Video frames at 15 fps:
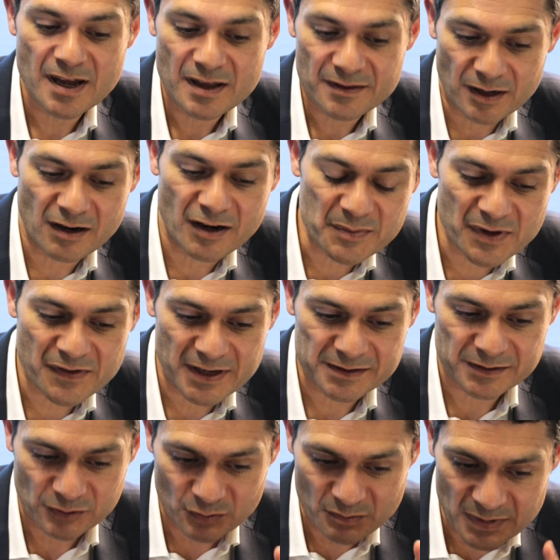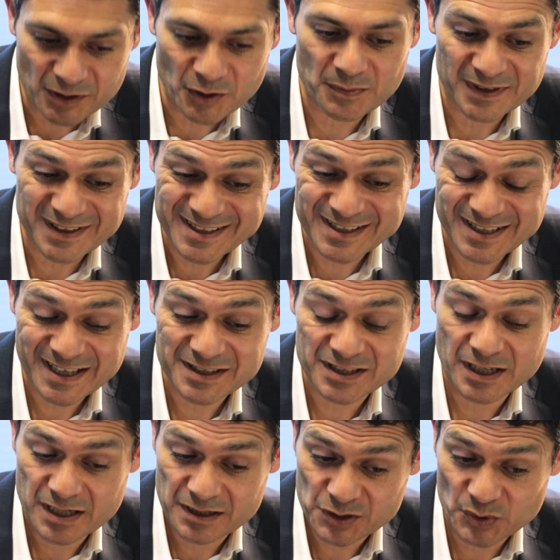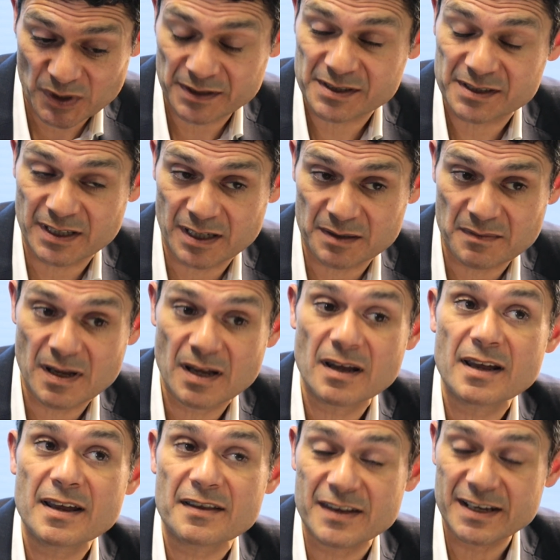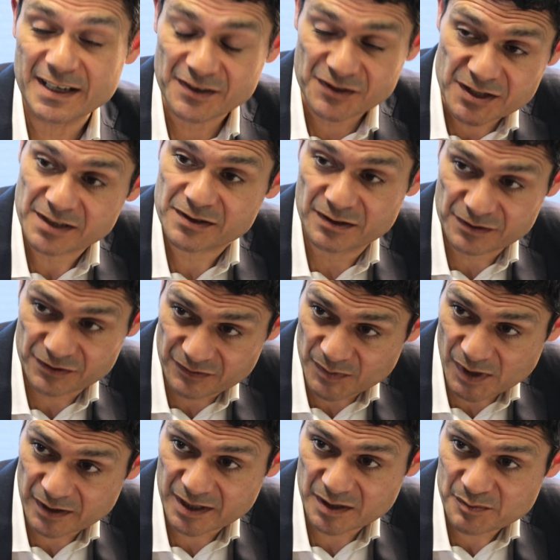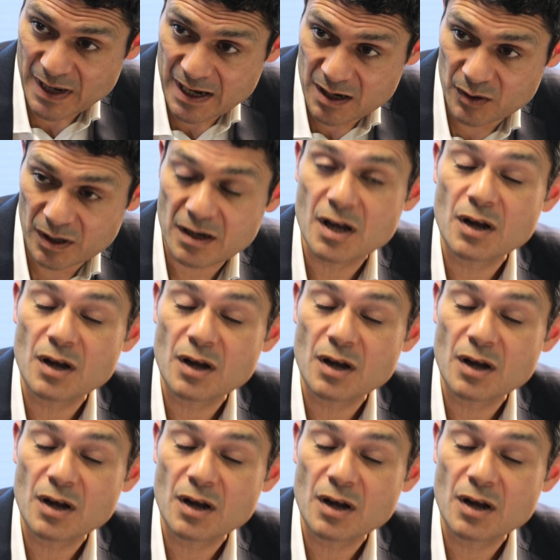the hypothetical monopolist test to understand the existence of market power,